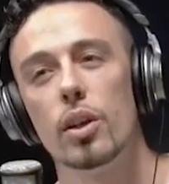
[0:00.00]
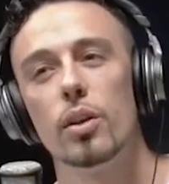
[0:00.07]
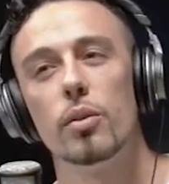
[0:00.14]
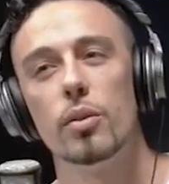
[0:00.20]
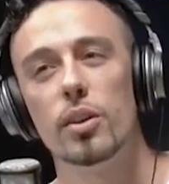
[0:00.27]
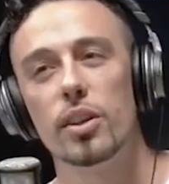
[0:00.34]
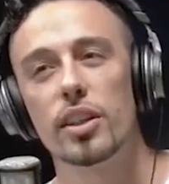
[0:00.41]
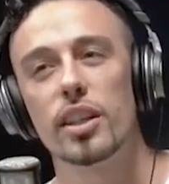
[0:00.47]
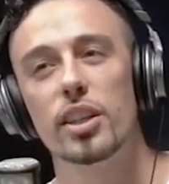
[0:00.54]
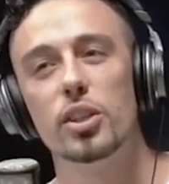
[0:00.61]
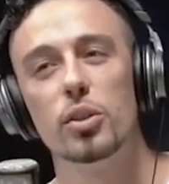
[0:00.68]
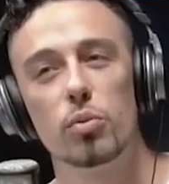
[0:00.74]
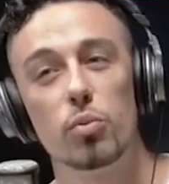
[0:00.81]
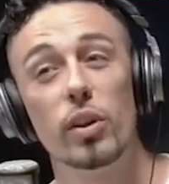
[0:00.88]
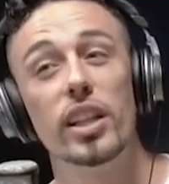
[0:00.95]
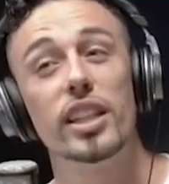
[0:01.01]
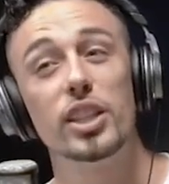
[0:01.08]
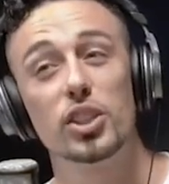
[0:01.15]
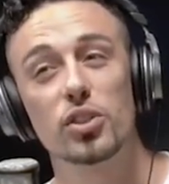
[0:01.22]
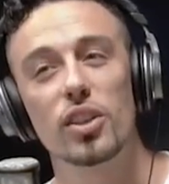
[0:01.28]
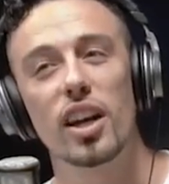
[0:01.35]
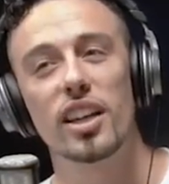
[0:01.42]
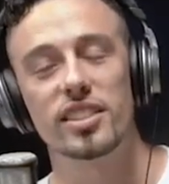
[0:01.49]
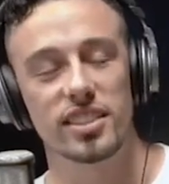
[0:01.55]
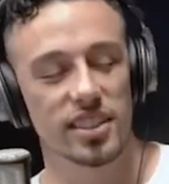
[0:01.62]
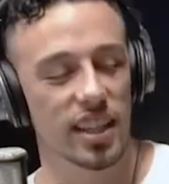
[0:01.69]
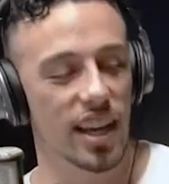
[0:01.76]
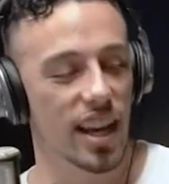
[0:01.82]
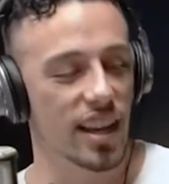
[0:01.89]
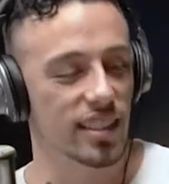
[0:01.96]
who you can trust? you really trust?
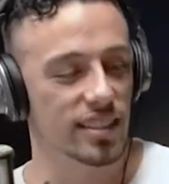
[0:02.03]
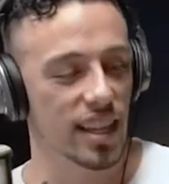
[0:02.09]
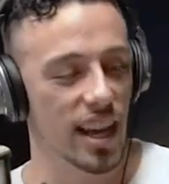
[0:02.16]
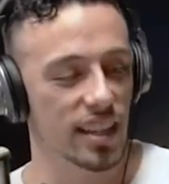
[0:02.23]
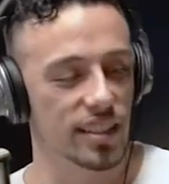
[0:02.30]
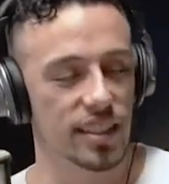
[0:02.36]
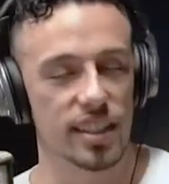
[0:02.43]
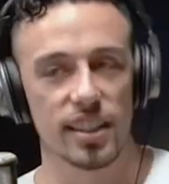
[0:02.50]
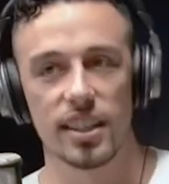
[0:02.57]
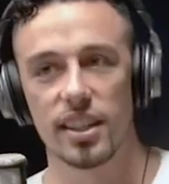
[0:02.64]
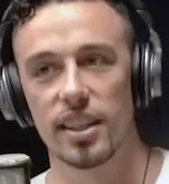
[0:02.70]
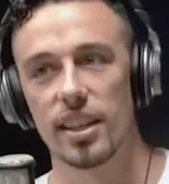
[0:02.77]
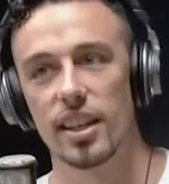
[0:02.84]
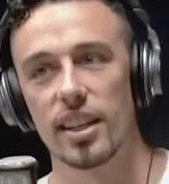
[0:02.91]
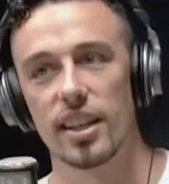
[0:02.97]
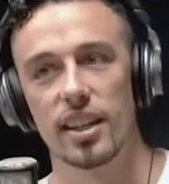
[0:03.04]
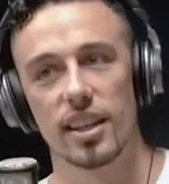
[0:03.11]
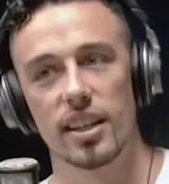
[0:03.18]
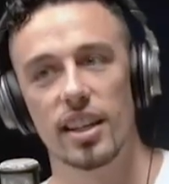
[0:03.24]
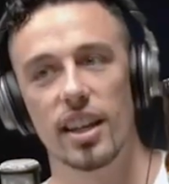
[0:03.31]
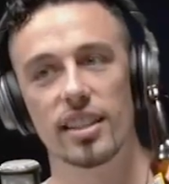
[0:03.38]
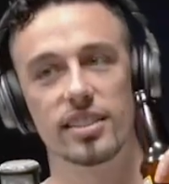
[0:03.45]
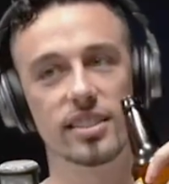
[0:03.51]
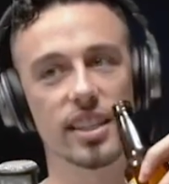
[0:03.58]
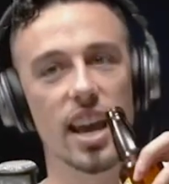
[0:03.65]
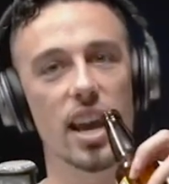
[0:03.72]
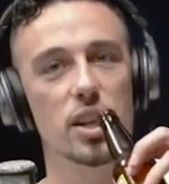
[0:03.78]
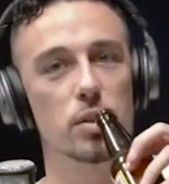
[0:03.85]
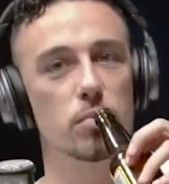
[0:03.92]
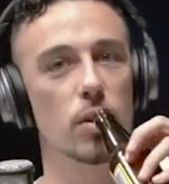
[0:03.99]
Yeah, exactly. Shit. It's
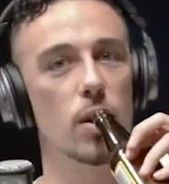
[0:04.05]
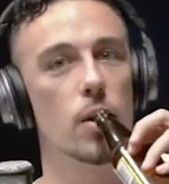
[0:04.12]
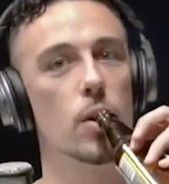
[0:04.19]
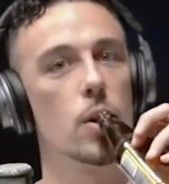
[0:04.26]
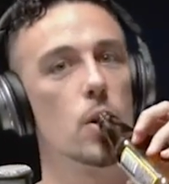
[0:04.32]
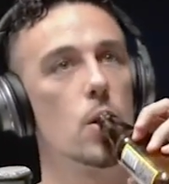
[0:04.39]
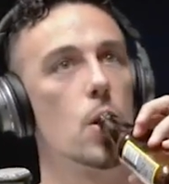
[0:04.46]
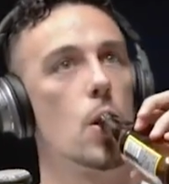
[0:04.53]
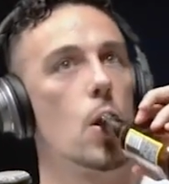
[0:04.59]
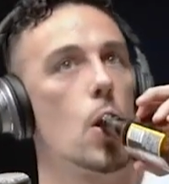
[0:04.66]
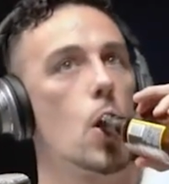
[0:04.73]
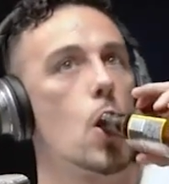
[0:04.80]
sketch, bro. Yeah.